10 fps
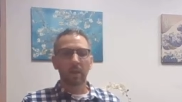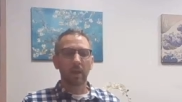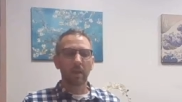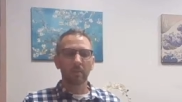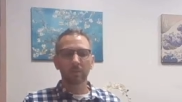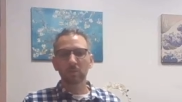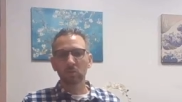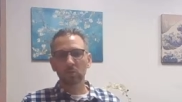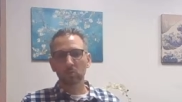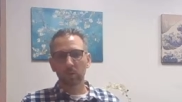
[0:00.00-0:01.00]
And this
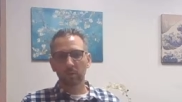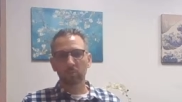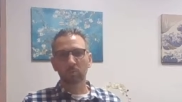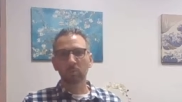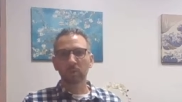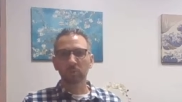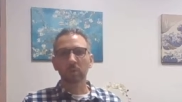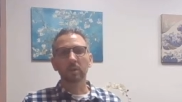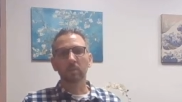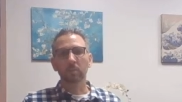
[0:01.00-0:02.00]
is what we're really
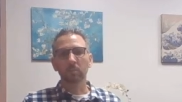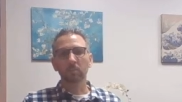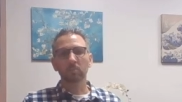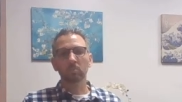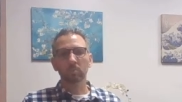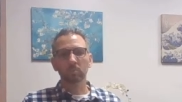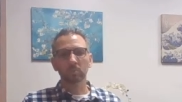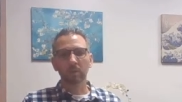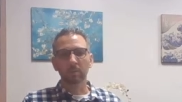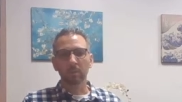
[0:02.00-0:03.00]
talking about when we're
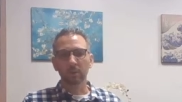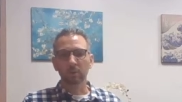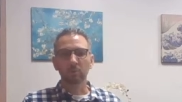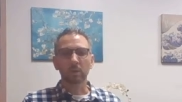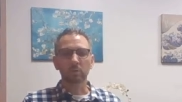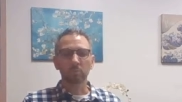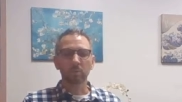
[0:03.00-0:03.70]
talking about integration.